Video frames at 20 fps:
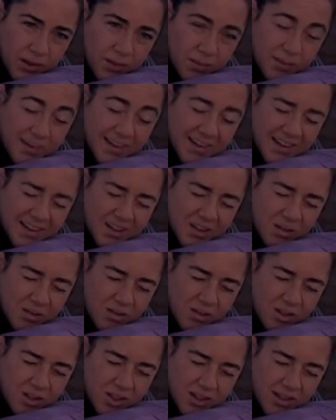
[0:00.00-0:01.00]
But can you
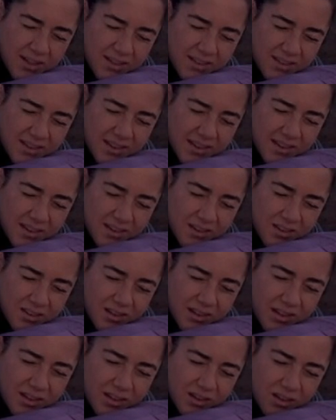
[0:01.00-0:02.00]
just
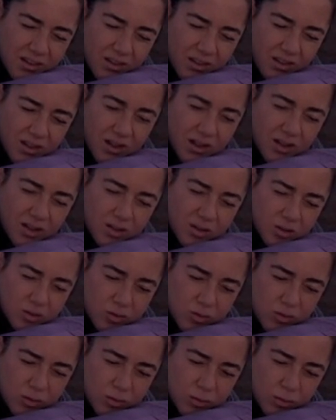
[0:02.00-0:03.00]
isolate your thoughts
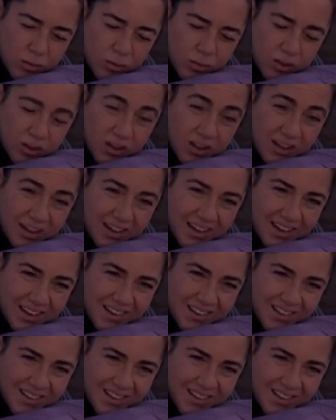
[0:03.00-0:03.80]
to your gut?